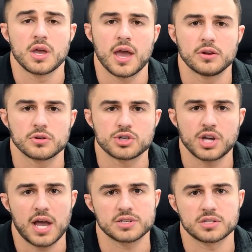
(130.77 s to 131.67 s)
and your
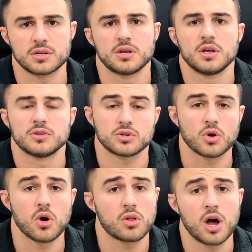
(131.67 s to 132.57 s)
chest to
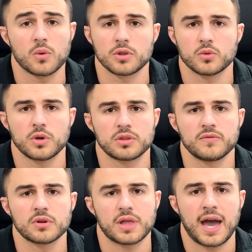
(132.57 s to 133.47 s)
go along with the width of
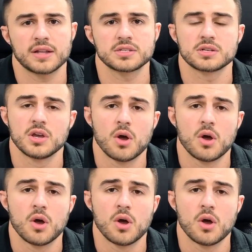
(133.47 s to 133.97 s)
your lats.